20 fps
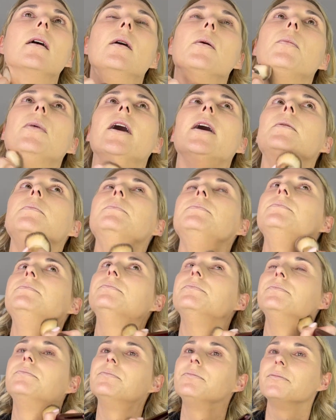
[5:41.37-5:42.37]
But
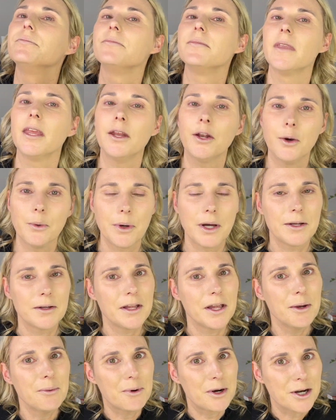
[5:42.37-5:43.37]
you know what?
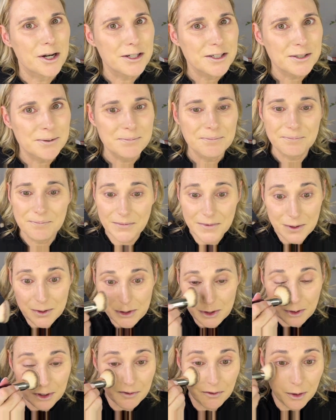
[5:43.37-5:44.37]
It worked. It was
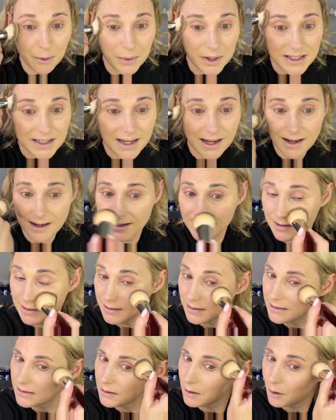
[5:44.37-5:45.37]
only for one day,
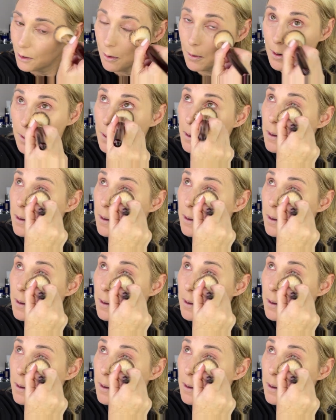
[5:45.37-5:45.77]
so